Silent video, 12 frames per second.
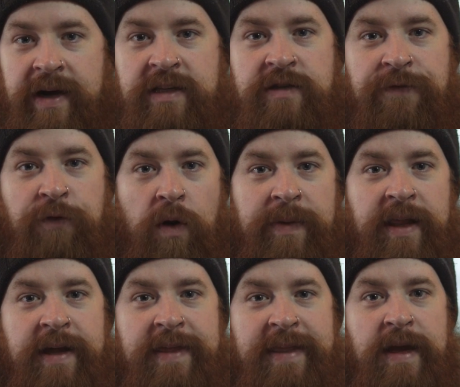it's the
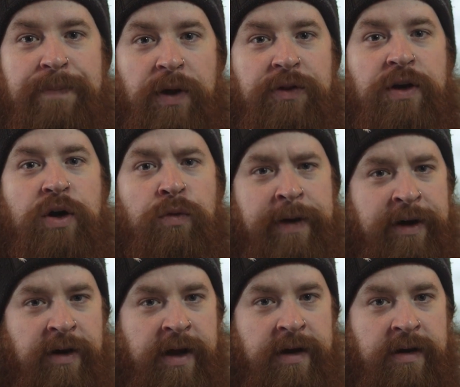formula that they built their career on.